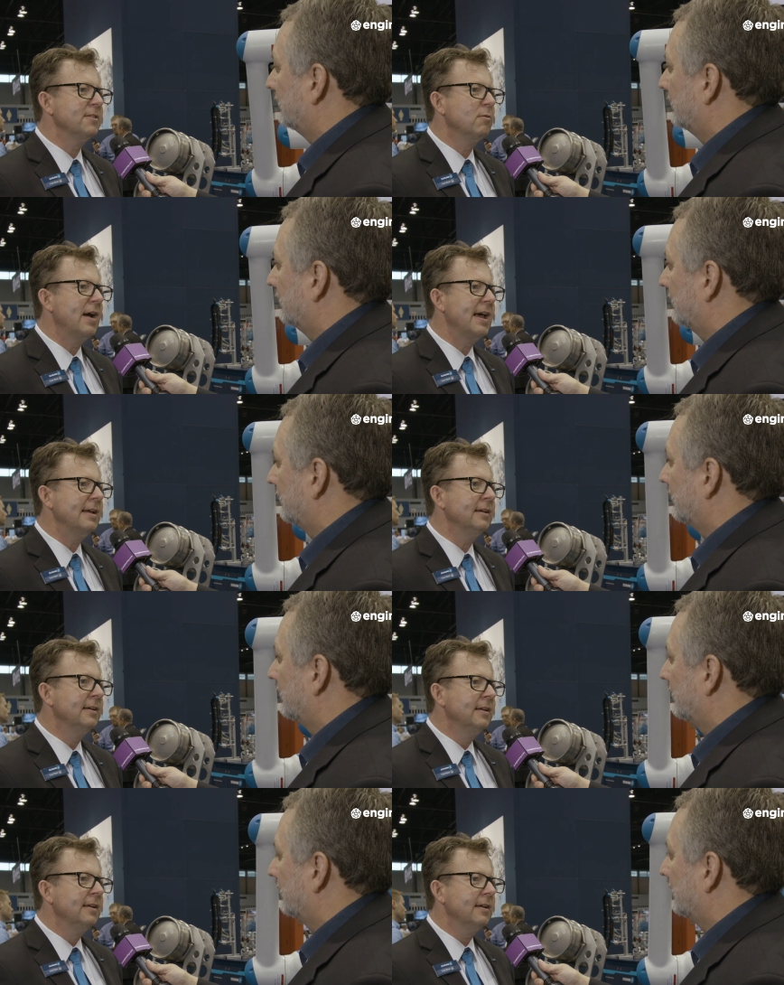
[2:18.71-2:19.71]
Speaker 1: in the way.
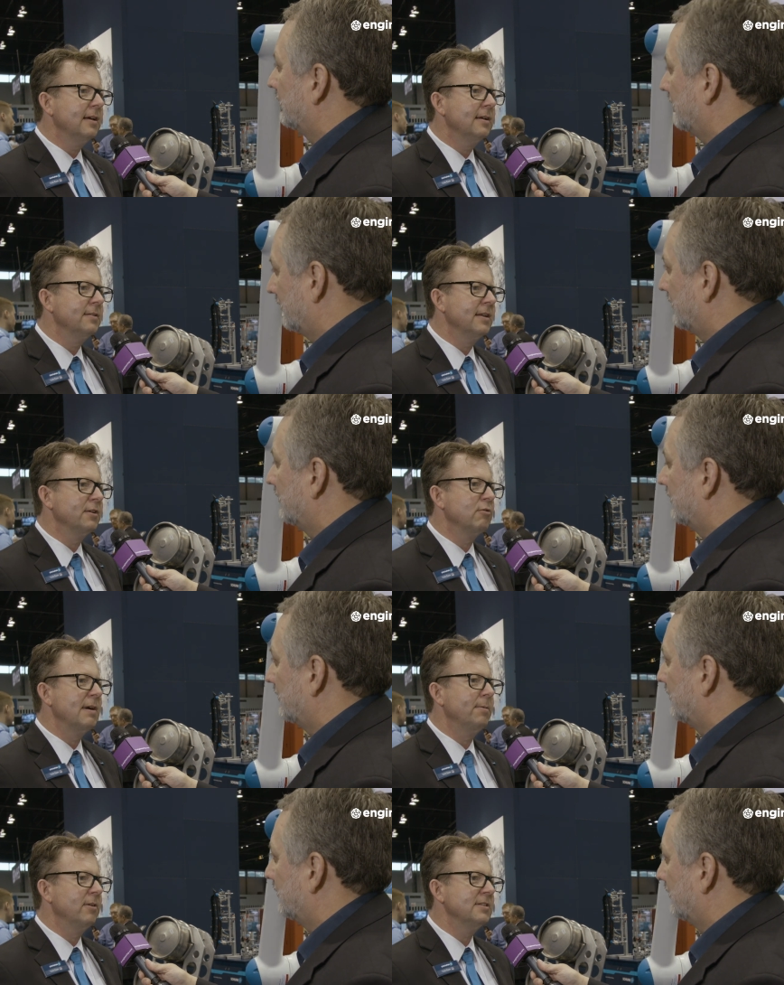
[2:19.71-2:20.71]
And then the
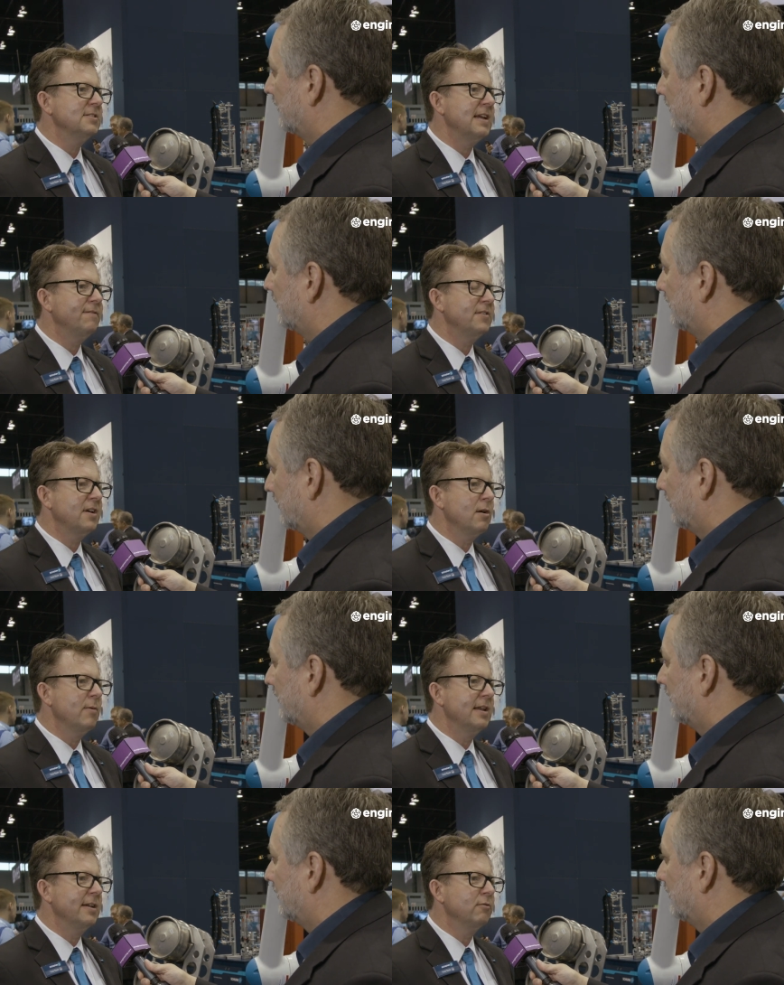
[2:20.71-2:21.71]
gripper is safe to
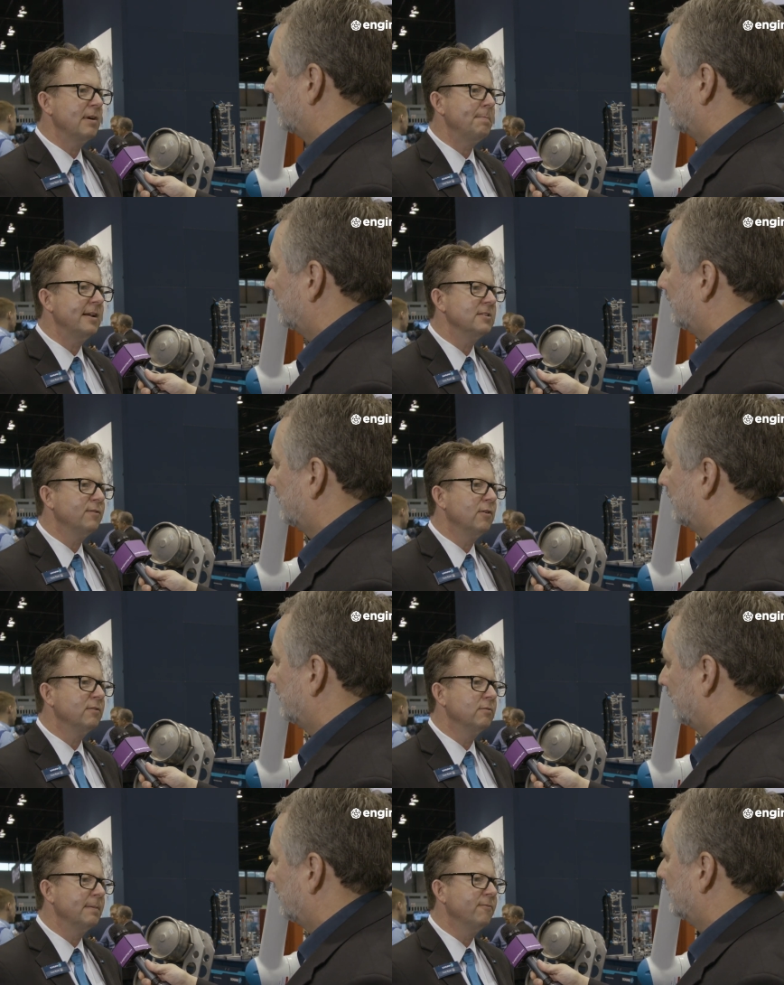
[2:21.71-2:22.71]
go in and grip at its
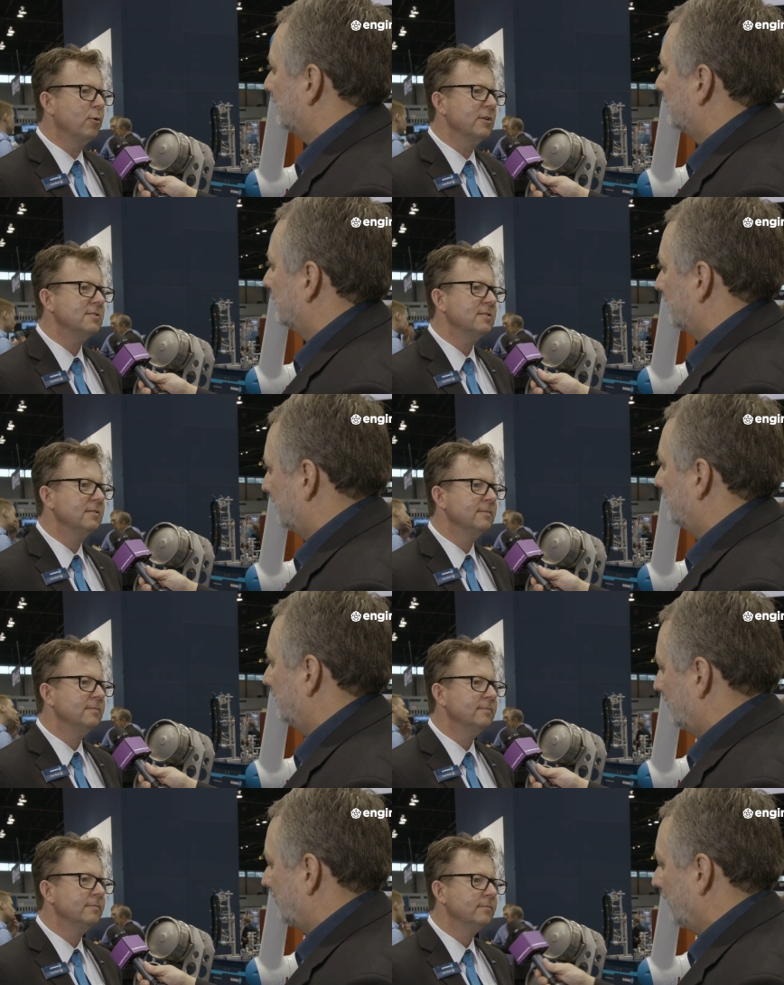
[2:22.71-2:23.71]
full grip force
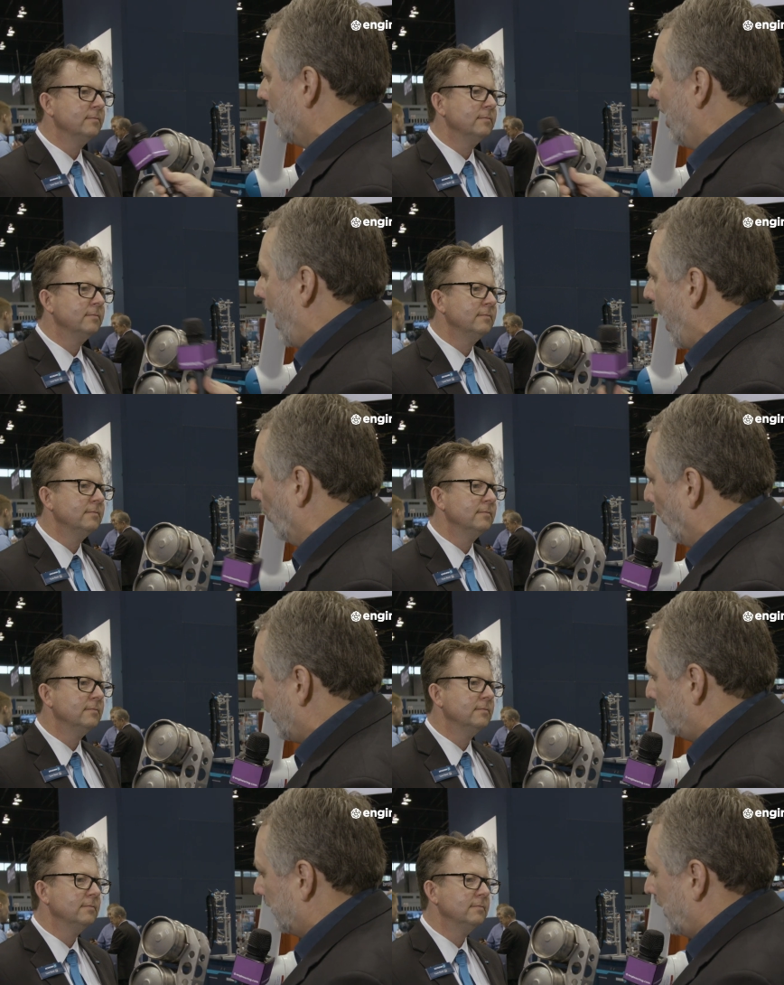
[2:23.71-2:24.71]

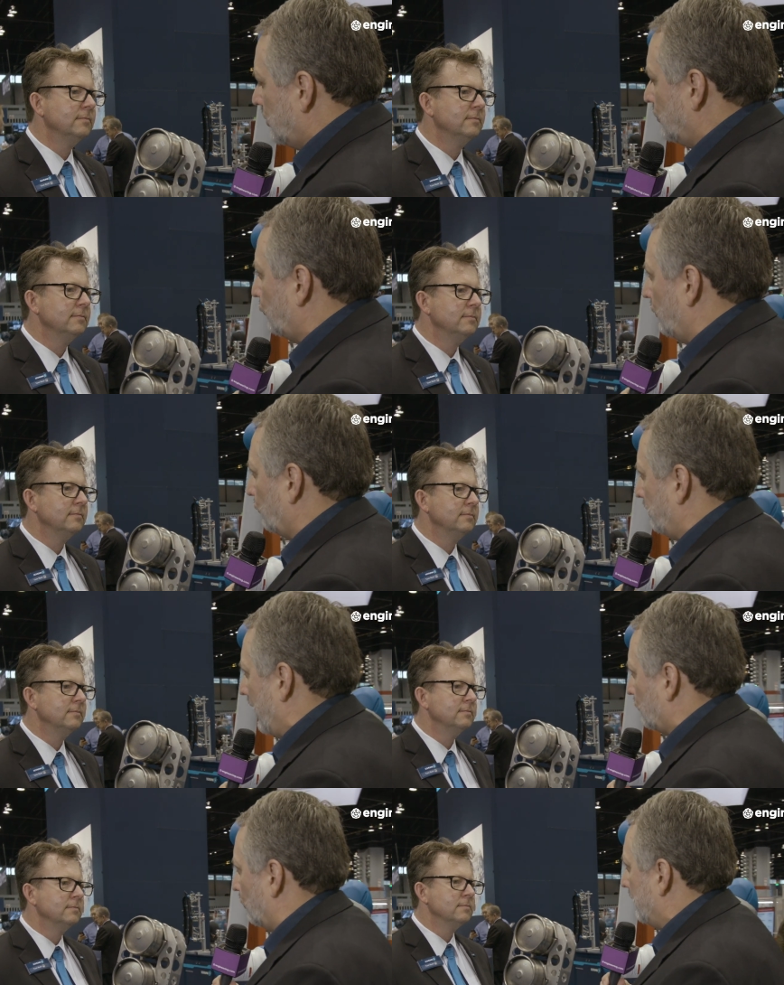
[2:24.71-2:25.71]
Speaker 2: what applications do you
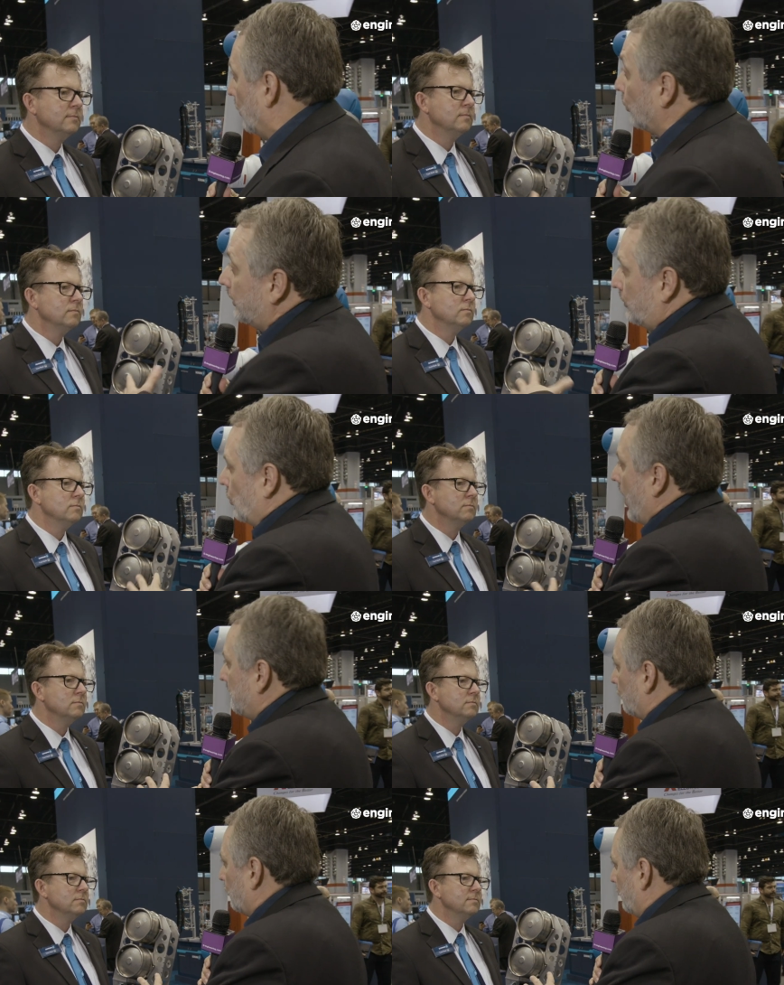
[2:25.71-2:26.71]
expect will be early
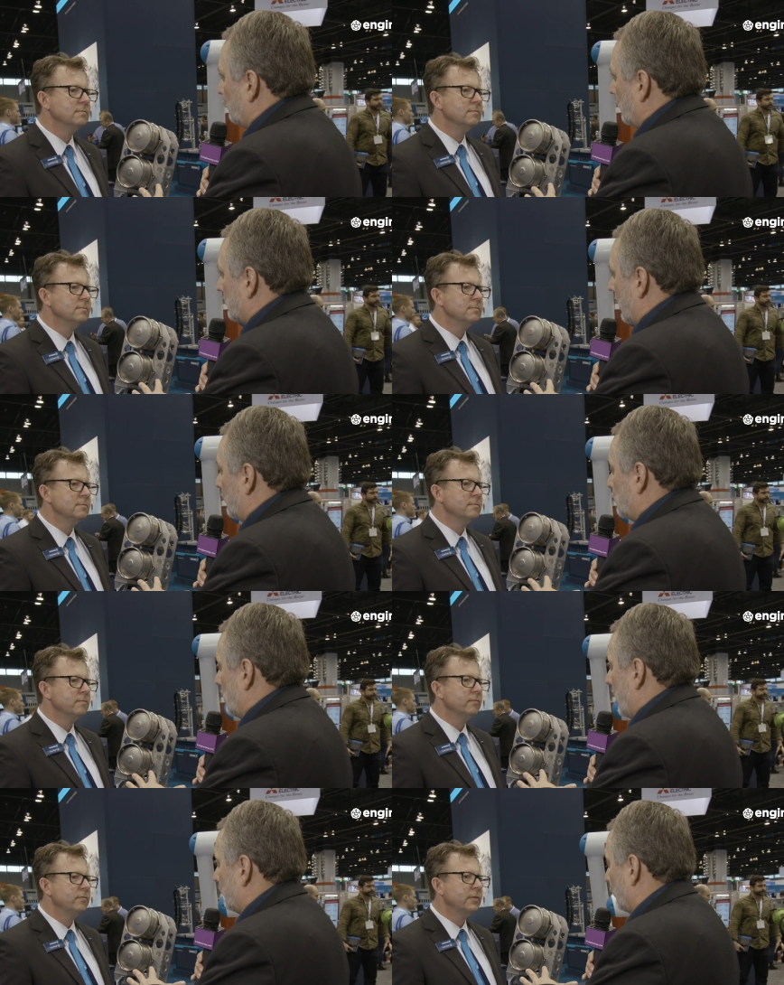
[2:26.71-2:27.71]
adopters of this
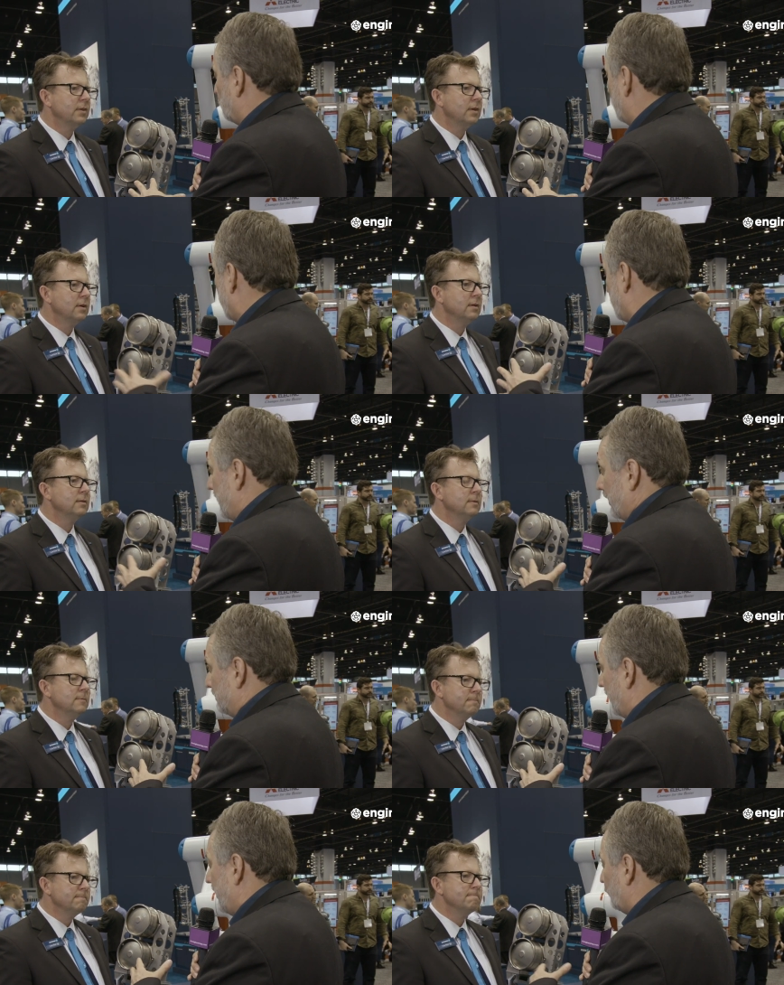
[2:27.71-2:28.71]
technology? Uh, of course, we think of pick
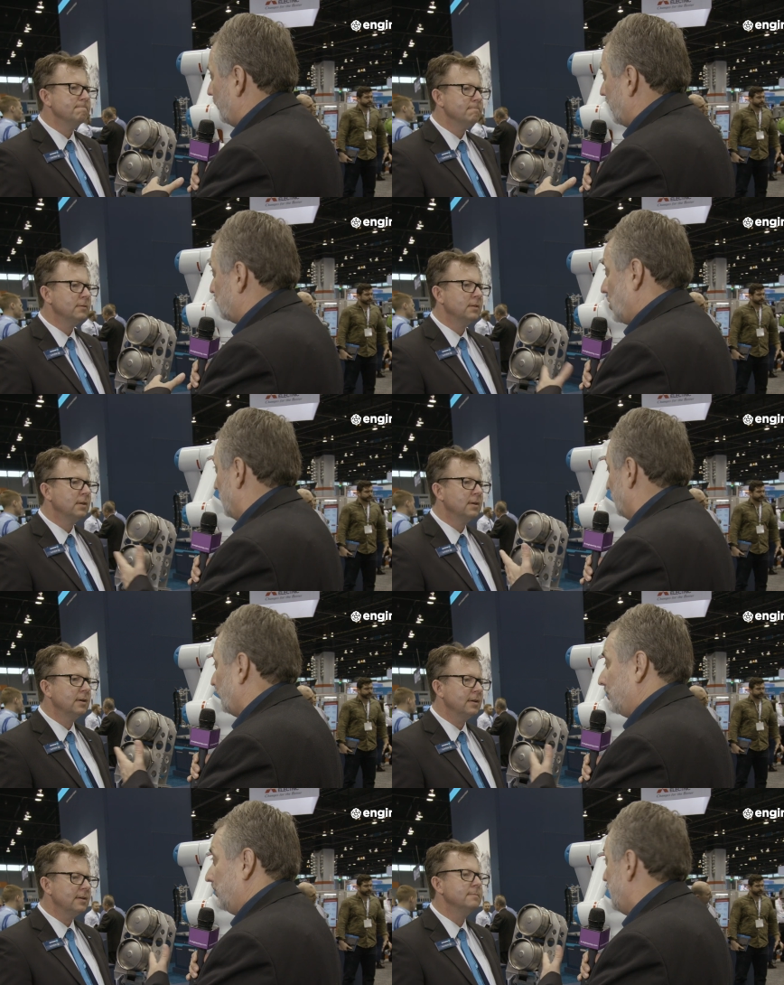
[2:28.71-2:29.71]
and place, think of General
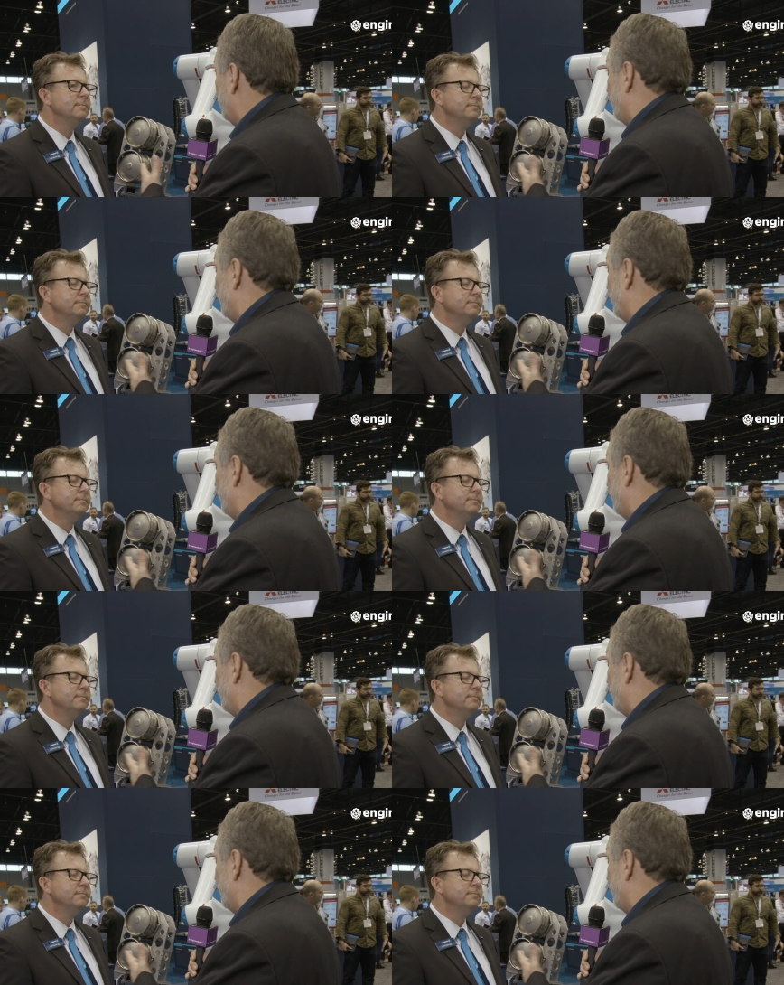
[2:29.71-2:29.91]
Assembly,